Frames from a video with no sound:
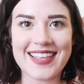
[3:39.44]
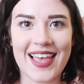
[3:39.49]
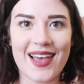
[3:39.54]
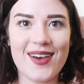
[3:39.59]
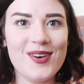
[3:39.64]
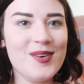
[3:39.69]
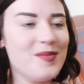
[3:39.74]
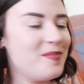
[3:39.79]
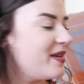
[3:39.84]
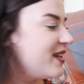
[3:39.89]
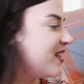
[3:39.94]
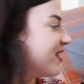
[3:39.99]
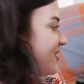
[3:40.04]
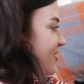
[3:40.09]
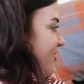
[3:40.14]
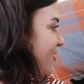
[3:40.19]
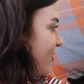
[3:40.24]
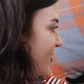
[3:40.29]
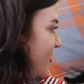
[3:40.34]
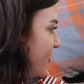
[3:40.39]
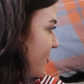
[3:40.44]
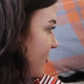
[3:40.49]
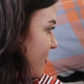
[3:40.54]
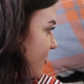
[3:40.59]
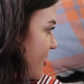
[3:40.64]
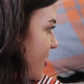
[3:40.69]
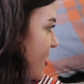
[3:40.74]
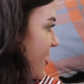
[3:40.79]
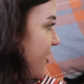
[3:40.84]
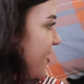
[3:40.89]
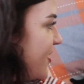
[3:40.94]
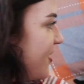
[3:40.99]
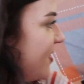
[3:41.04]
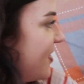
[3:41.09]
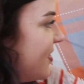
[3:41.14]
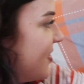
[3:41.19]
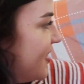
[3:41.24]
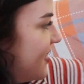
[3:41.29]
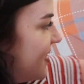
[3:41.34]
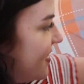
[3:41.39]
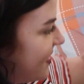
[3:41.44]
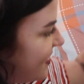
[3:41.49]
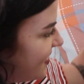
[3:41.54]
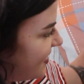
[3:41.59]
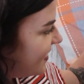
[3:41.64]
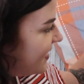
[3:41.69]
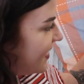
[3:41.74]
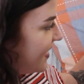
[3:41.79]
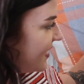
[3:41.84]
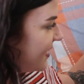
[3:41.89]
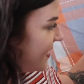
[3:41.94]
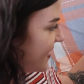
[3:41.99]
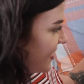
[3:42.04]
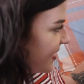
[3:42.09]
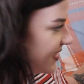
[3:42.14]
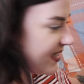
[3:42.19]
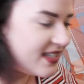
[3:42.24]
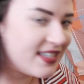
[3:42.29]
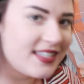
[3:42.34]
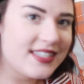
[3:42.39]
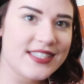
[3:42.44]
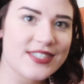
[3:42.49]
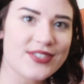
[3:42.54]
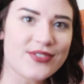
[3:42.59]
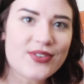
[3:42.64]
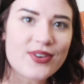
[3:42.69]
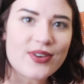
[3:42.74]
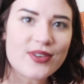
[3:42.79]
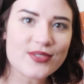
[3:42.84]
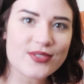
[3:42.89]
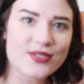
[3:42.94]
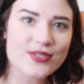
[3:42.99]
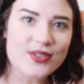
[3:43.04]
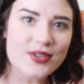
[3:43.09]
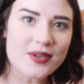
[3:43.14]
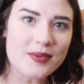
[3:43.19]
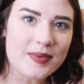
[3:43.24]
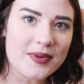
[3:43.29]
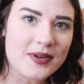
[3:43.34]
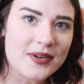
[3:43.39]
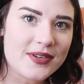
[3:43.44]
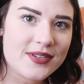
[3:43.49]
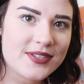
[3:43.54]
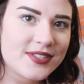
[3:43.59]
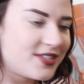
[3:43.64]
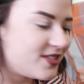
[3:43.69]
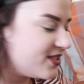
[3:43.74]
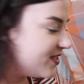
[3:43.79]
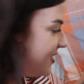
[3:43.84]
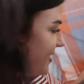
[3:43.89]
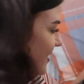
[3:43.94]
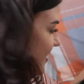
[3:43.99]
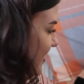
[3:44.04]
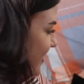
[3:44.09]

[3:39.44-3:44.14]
set up because look who's joined us he's grown so much